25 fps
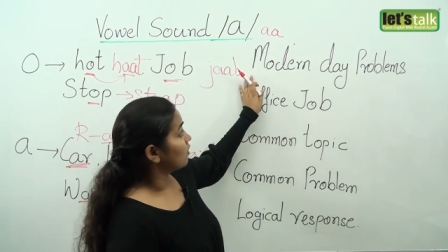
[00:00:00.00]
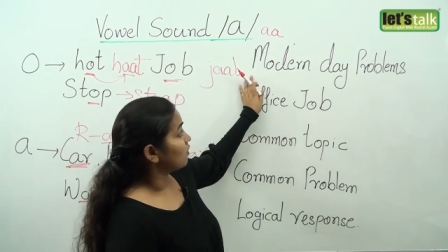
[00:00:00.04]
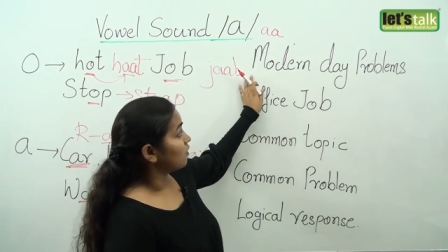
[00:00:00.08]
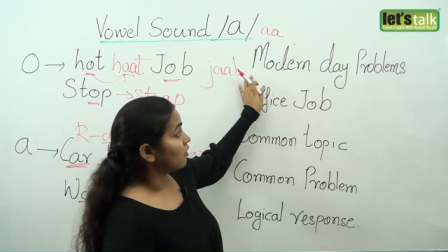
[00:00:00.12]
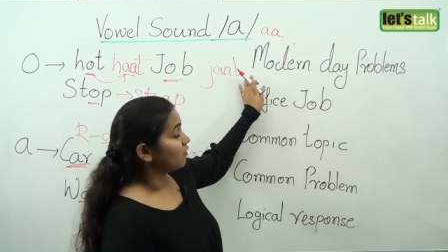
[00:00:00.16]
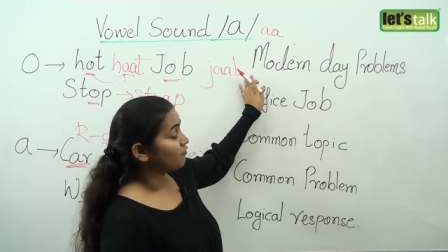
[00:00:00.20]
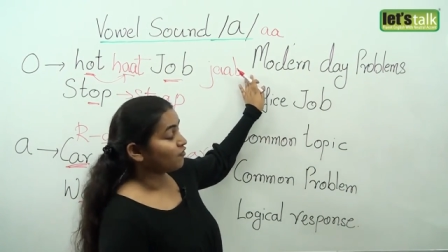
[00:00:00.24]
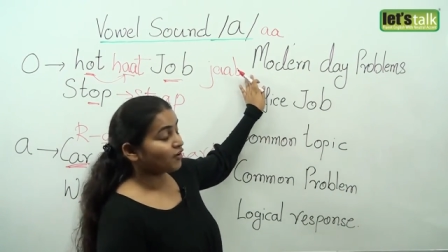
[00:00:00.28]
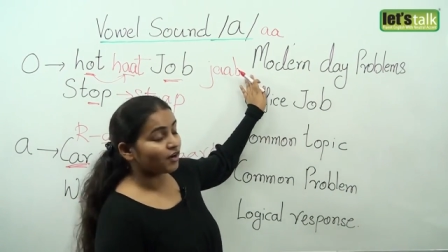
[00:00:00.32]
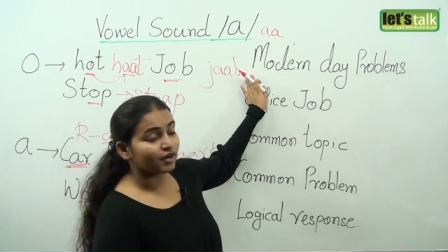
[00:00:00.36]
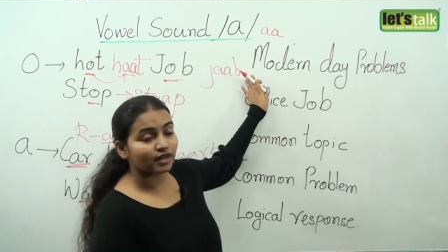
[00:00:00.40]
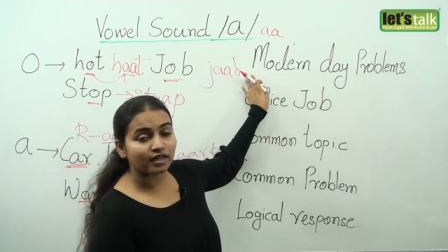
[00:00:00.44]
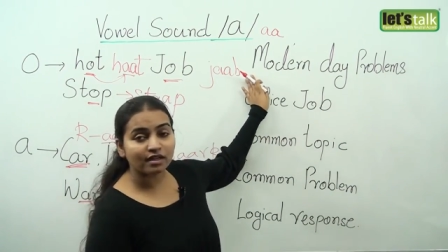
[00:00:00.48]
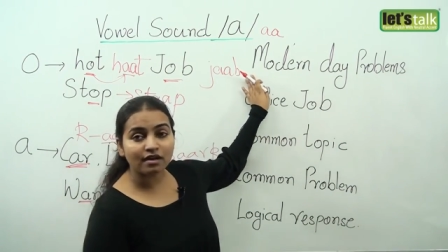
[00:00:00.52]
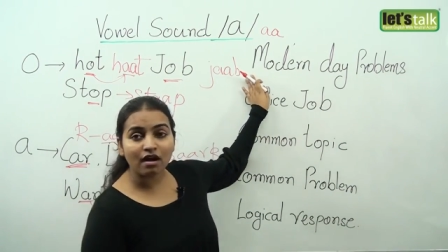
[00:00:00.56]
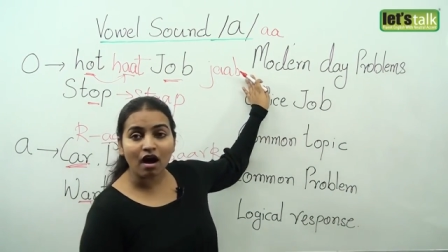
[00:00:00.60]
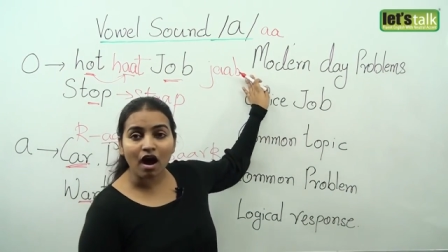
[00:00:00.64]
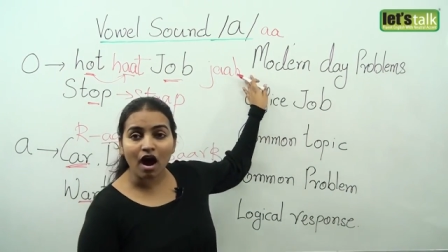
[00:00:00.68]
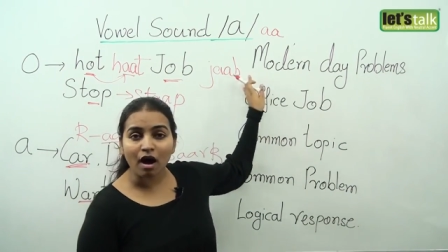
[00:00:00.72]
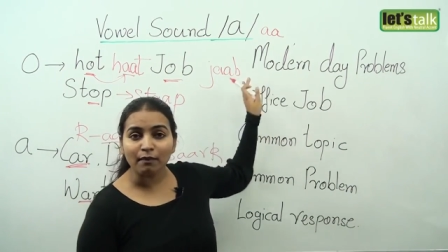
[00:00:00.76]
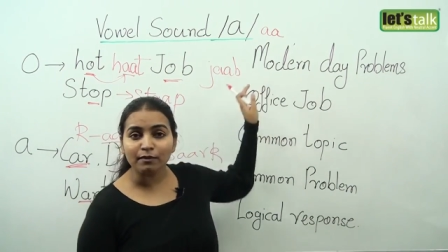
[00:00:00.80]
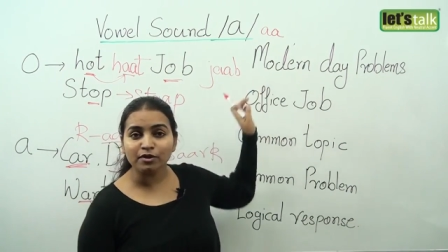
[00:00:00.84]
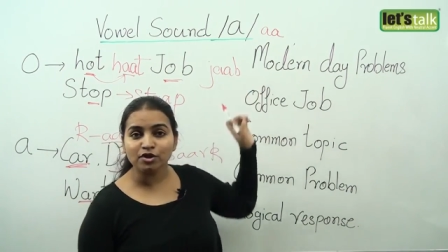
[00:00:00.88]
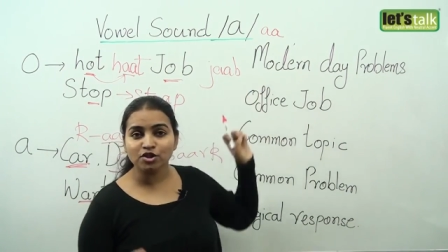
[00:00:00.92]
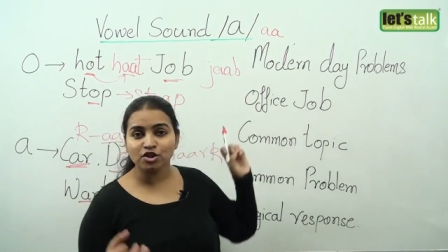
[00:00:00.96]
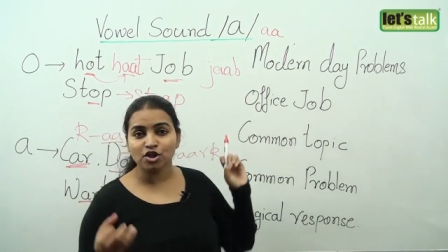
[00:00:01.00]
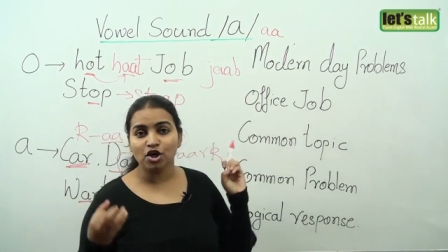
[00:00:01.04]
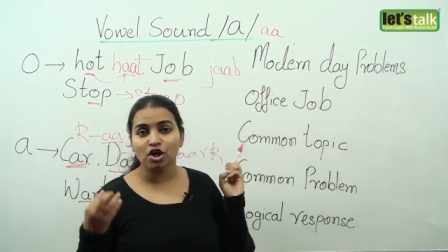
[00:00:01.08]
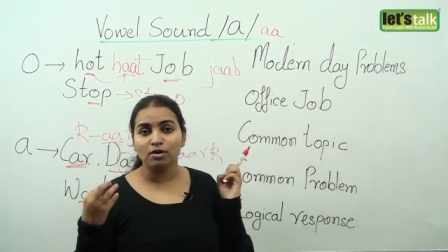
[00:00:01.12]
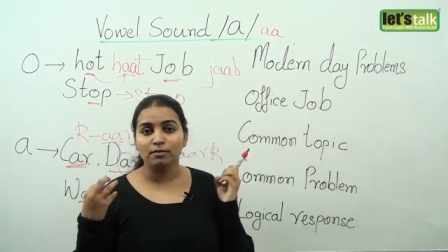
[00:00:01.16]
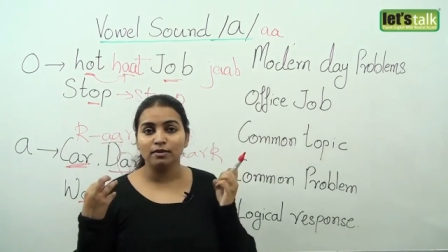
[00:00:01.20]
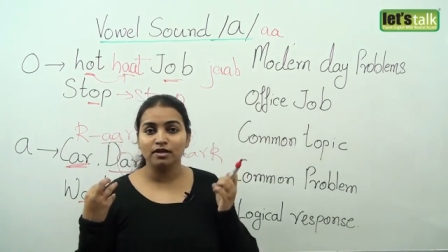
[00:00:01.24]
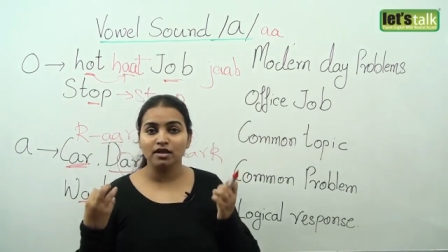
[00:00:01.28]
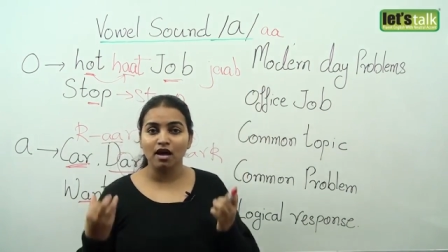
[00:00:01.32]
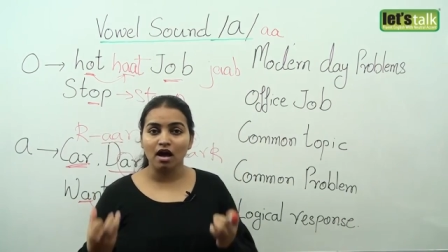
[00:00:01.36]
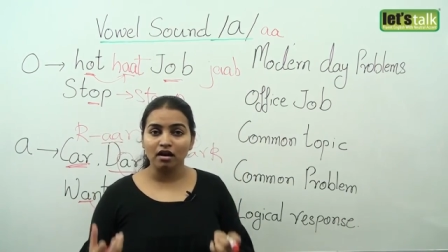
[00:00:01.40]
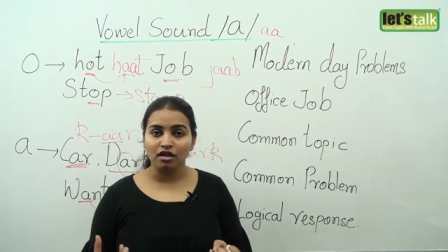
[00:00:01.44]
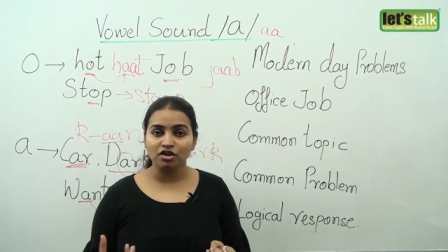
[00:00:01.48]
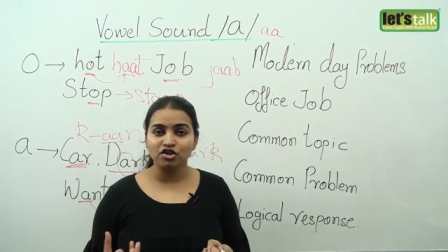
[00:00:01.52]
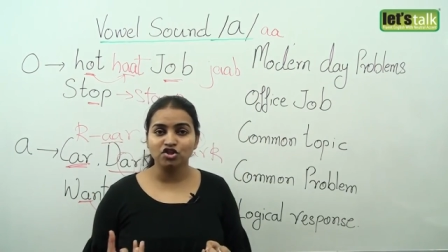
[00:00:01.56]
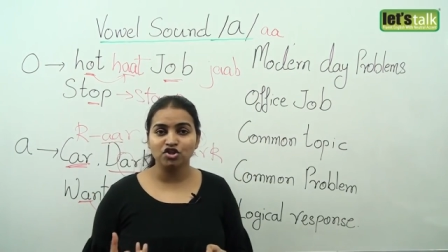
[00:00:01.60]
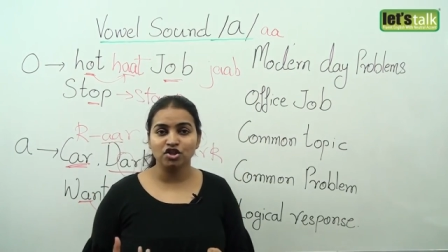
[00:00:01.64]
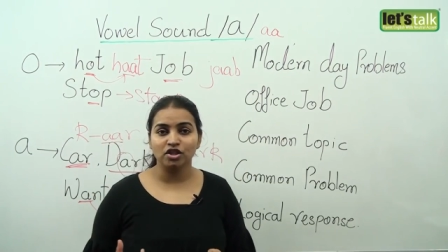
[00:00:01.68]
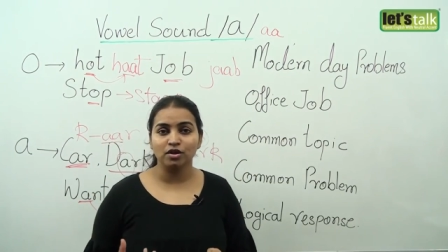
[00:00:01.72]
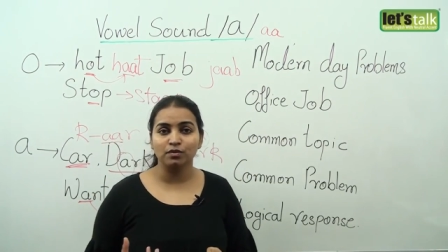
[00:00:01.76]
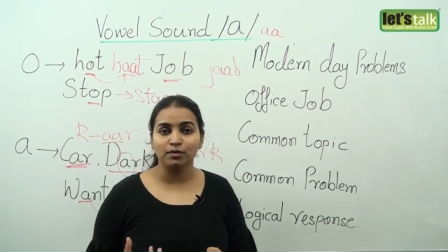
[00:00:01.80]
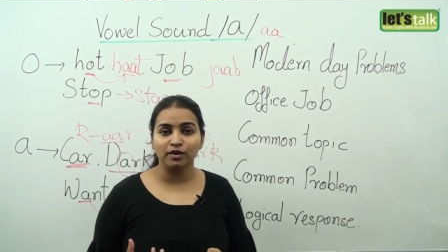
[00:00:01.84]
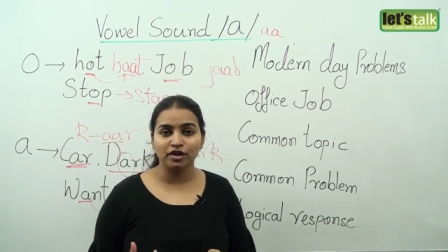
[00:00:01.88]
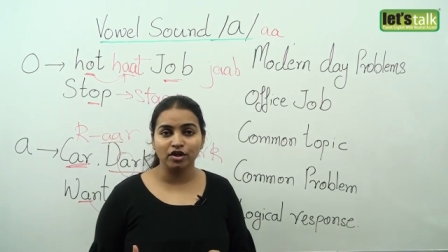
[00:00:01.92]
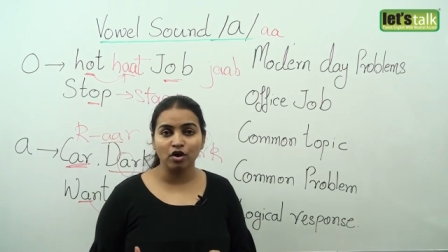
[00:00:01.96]
a very common
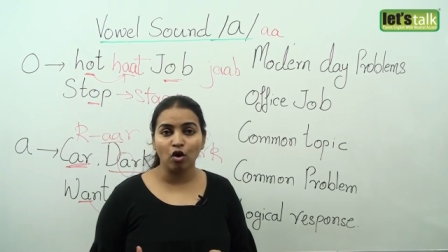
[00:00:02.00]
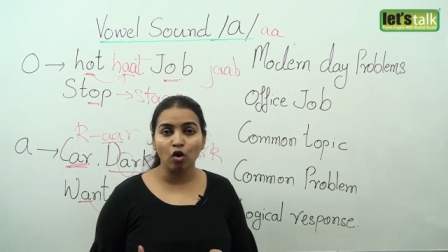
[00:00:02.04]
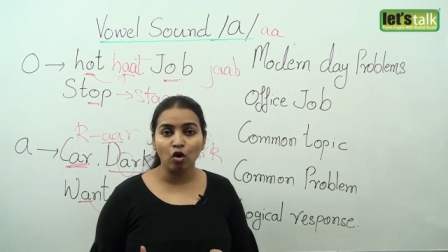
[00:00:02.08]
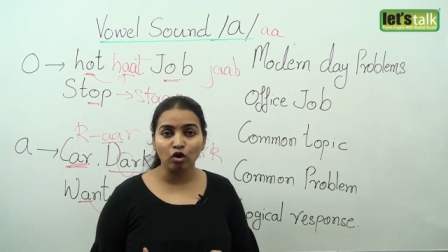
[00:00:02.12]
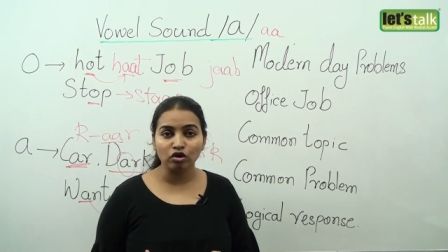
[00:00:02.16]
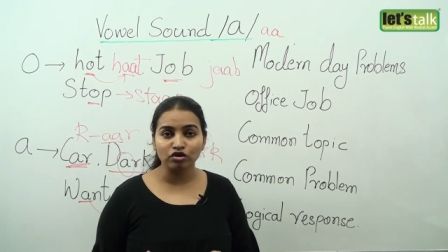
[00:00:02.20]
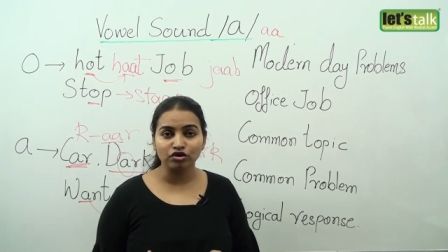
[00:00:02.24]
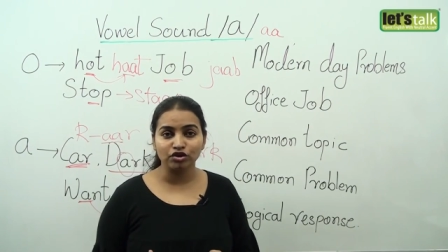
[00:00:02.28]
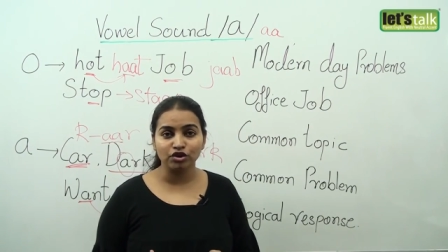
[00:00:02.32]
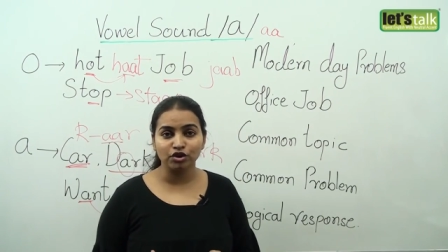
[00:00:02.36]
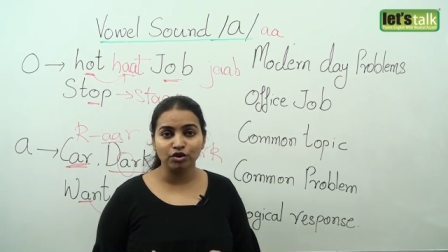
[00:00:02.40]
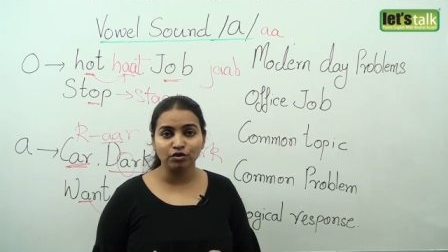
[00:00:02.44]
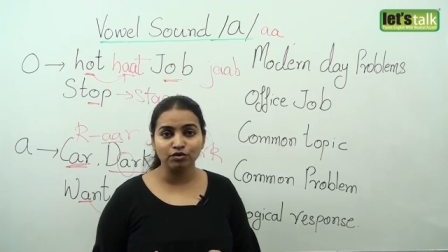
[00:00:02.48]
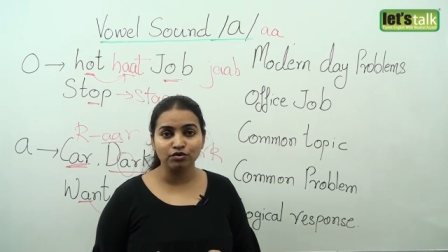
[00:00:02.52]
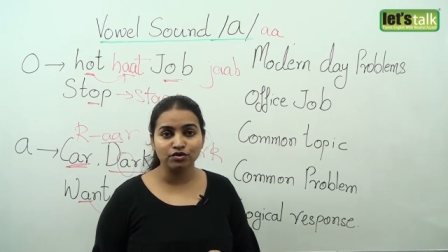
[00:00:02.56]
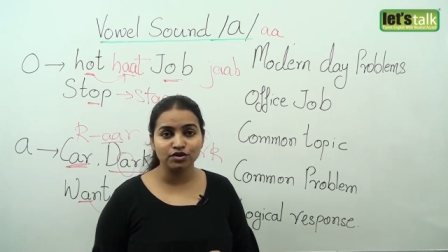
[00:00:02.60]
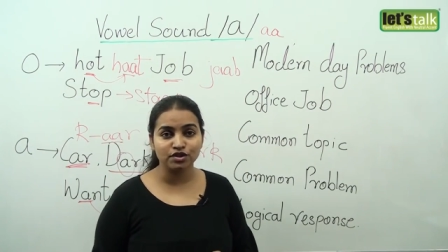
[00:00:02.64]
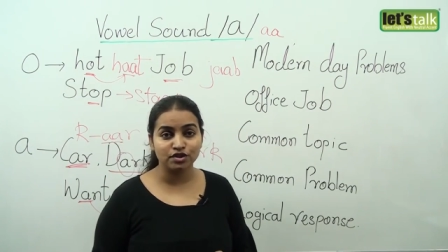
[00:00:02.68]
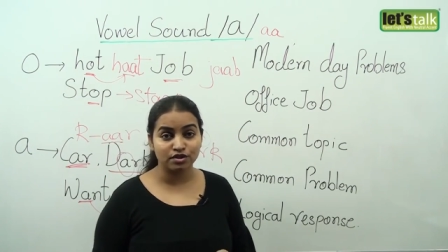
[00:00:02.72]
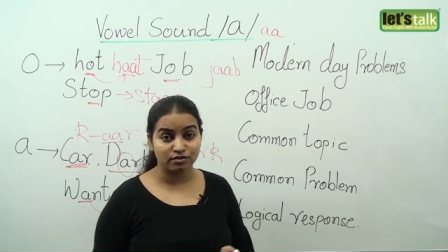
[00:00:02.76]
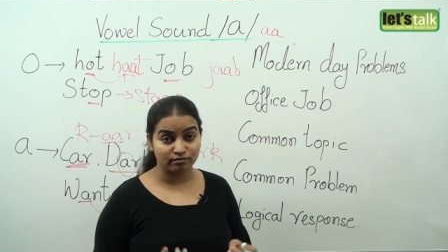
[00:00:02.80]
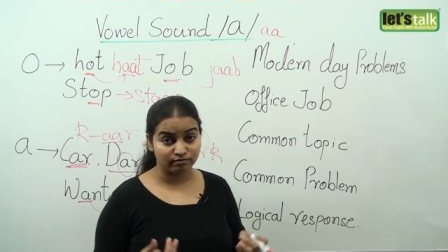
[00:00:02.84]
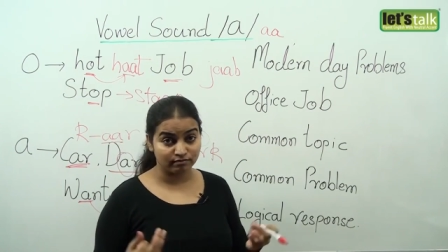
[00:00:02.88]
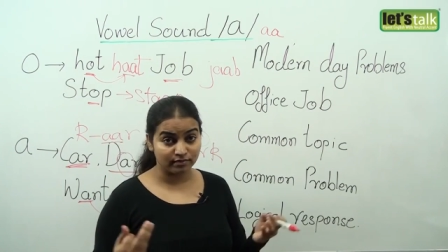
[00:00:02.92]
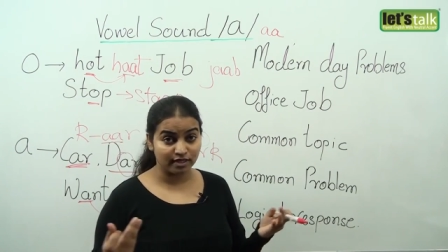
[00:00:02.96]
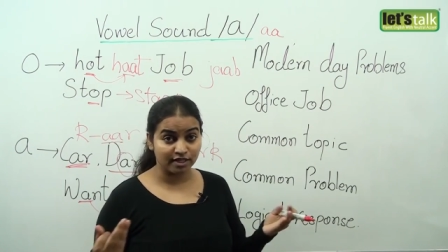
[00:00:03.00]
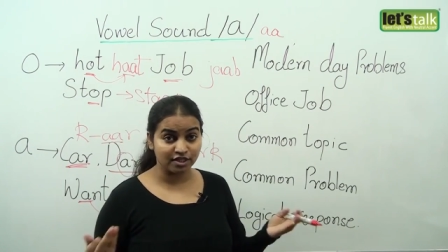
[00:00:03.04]
terminology we all use